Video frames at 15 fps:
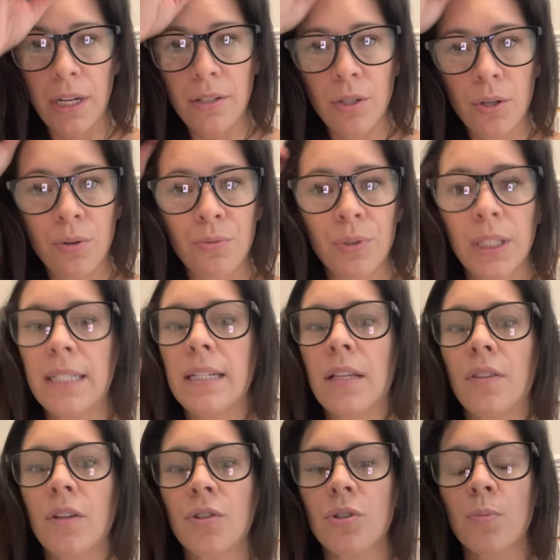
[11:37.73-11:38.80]
So in real estate,
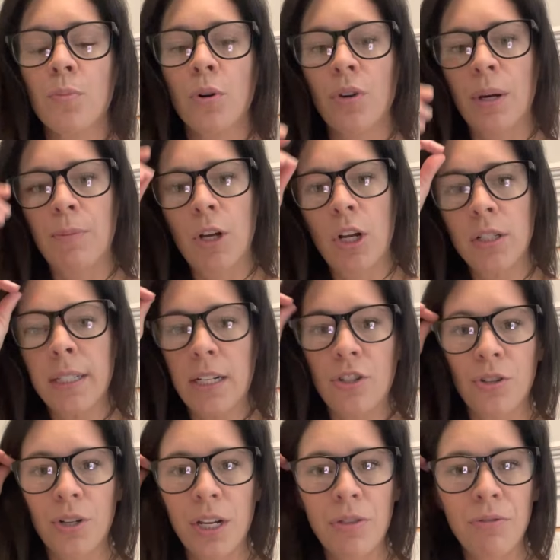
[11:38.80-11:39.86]
there's a program called Touch
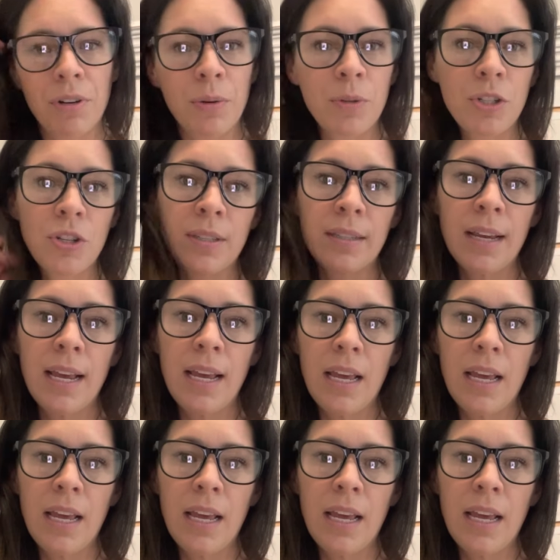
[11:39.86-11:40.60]
33, which is